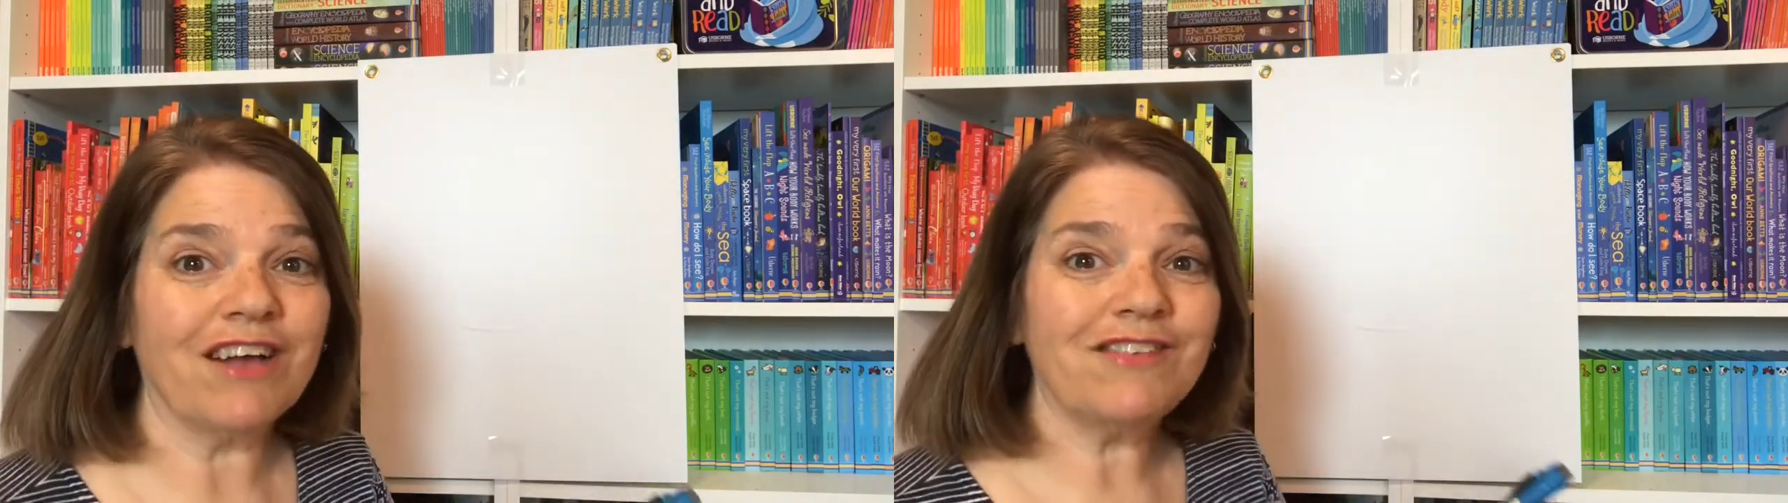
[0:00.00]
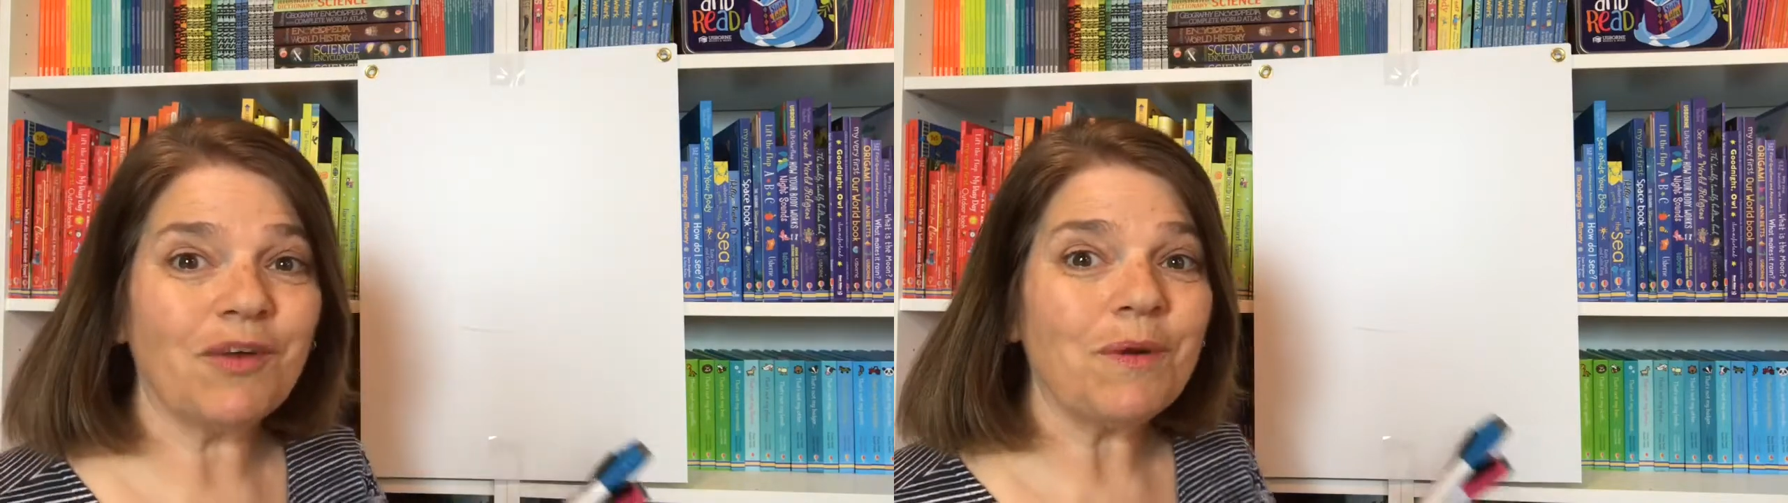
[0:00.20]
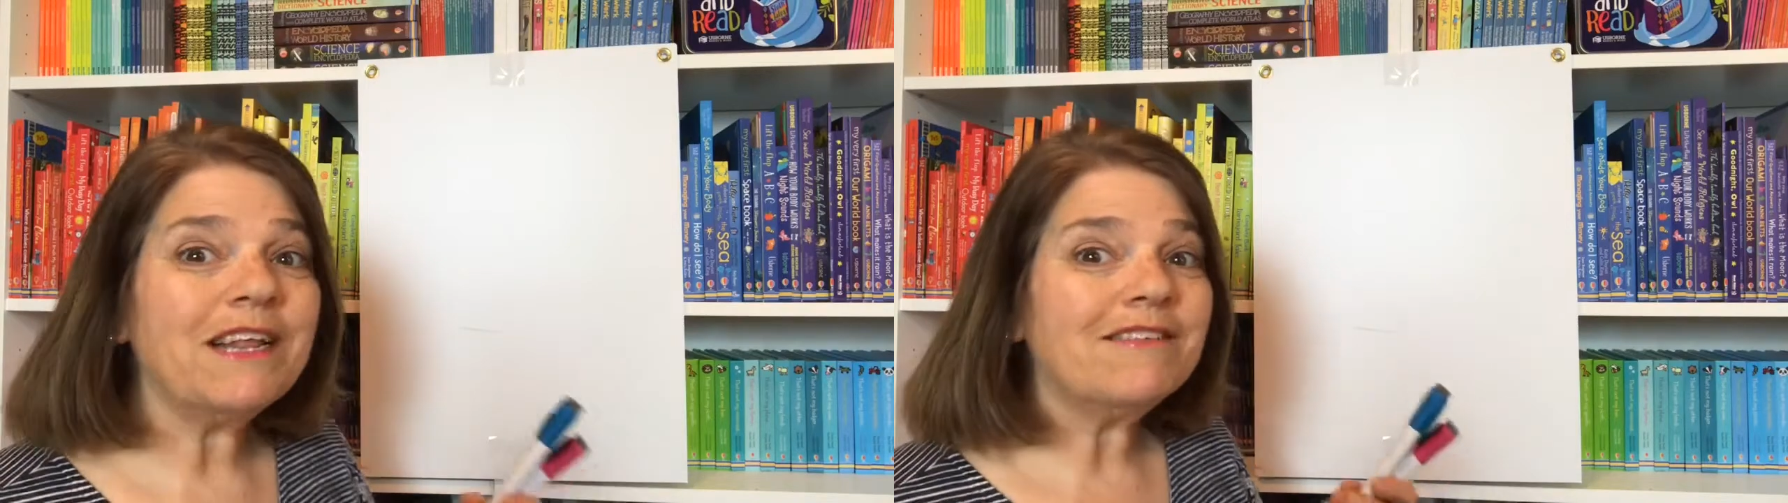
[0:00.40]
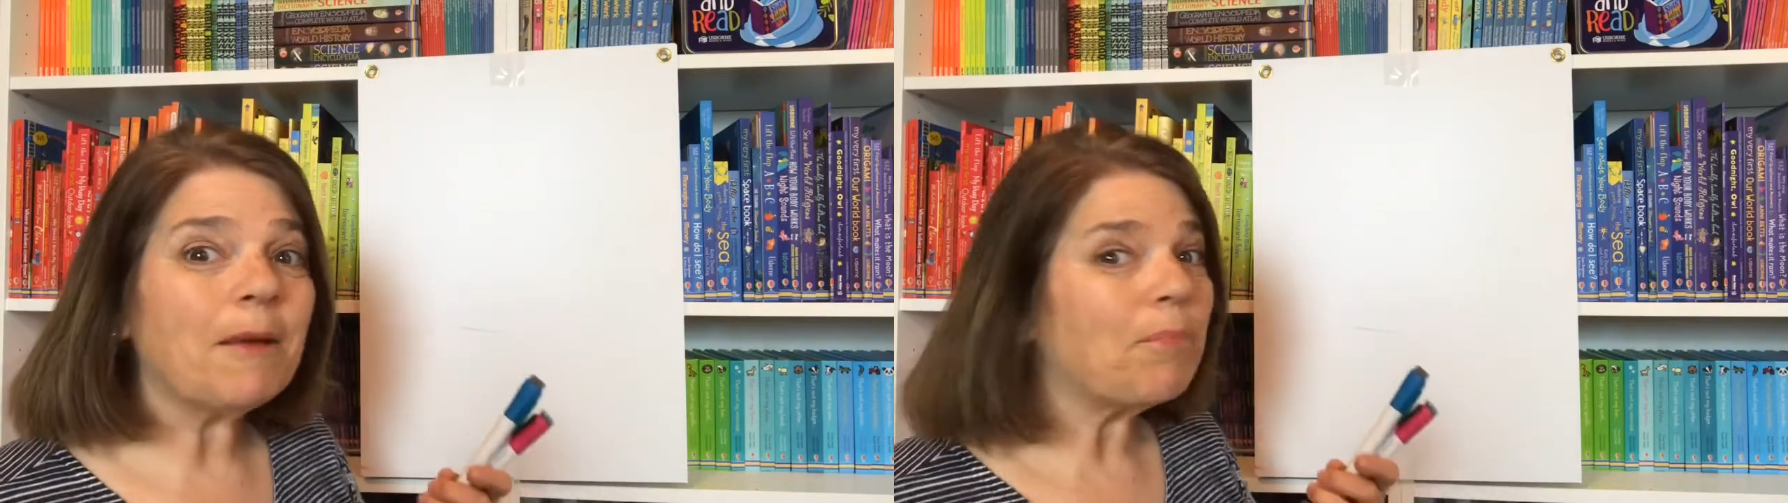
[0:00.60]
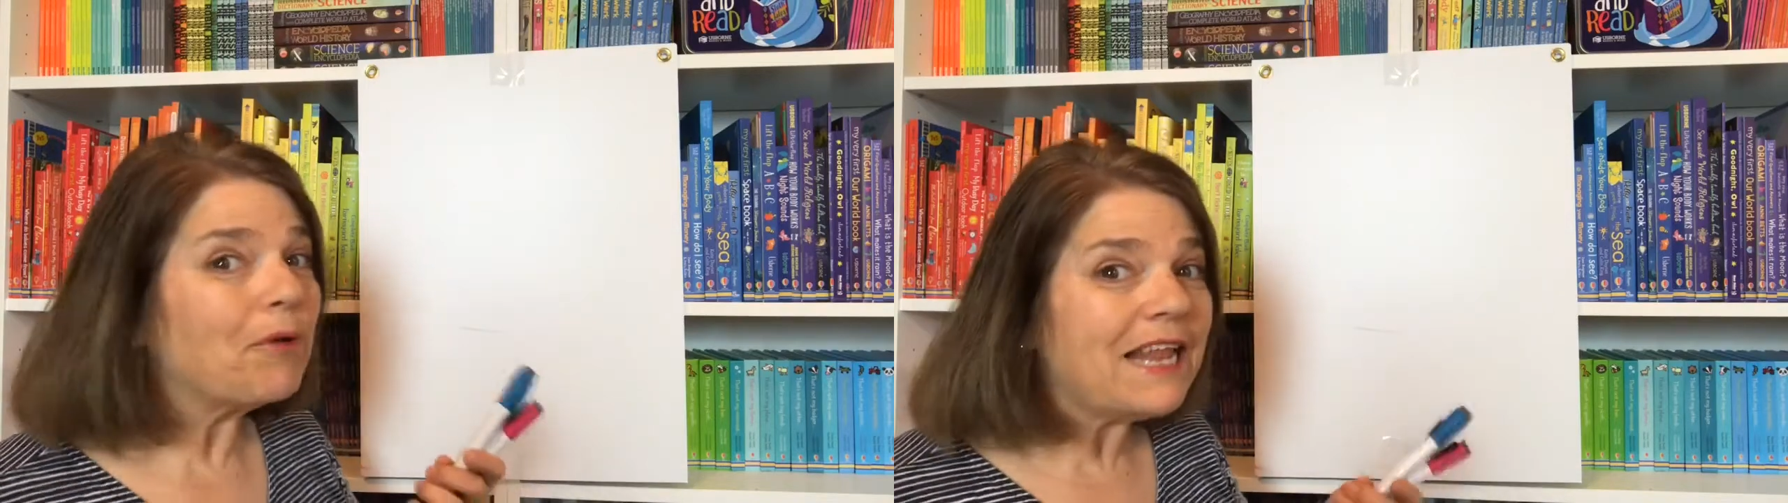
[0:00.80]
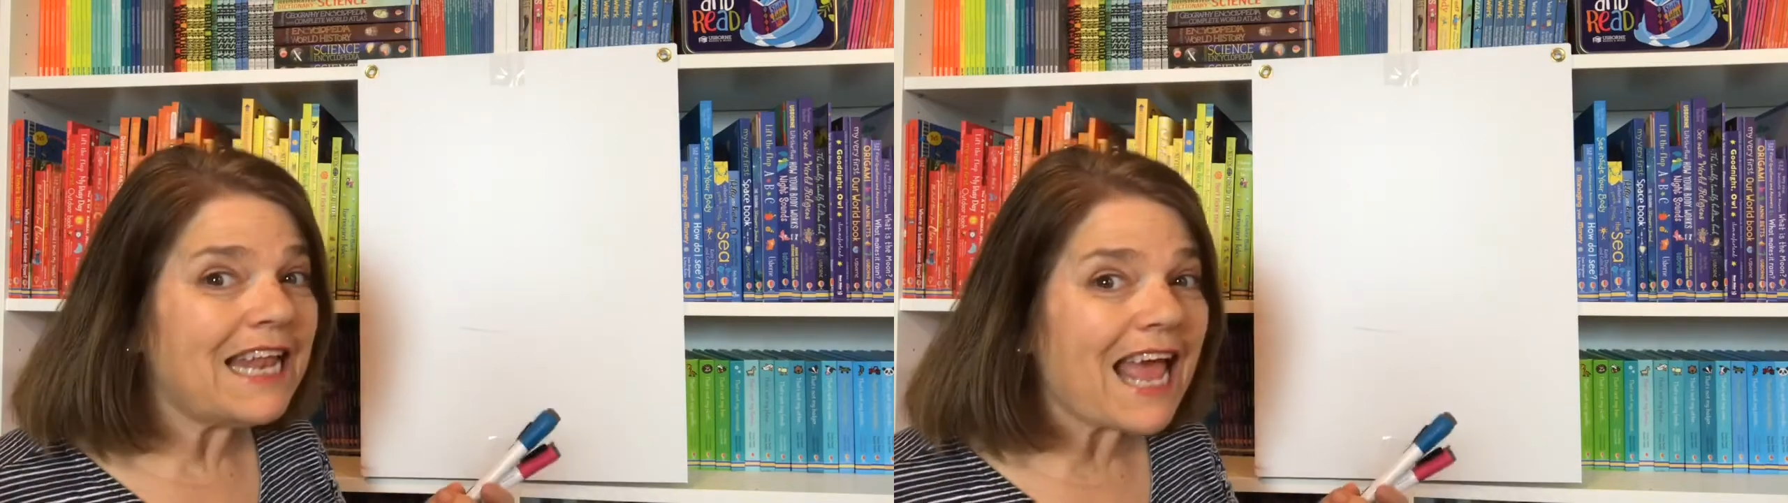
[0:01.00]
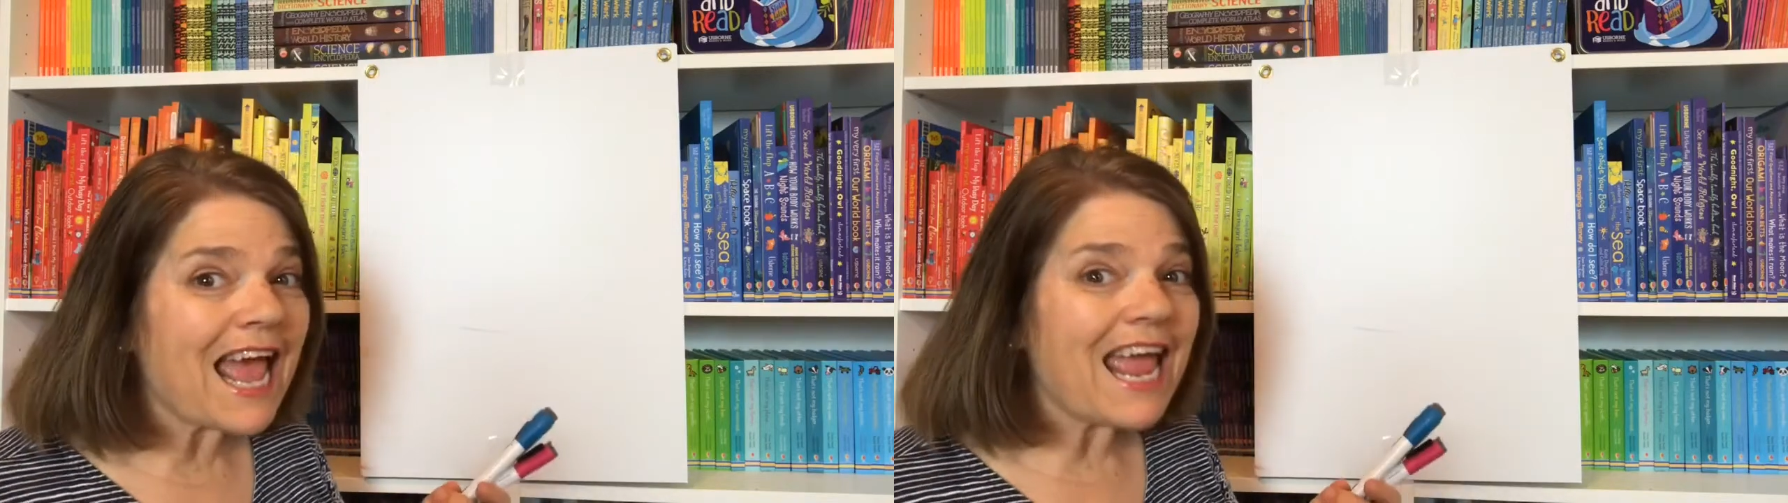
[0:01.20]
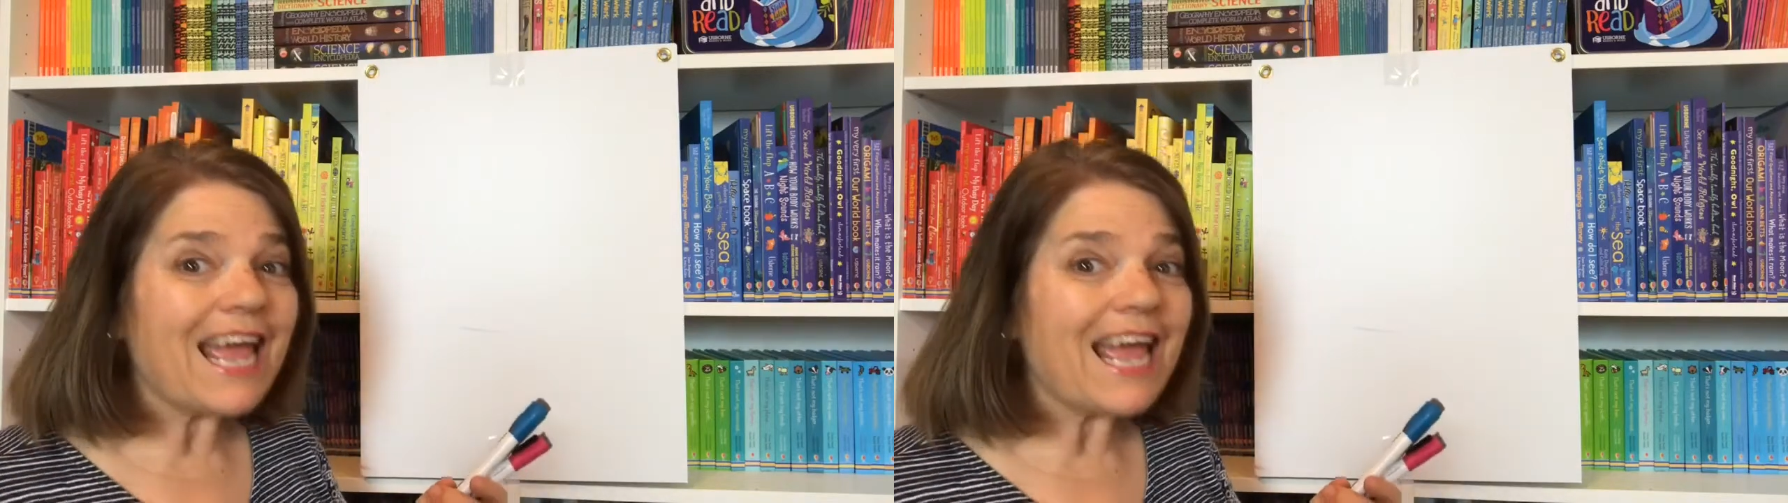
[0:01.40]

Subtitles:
So when it's a pretty day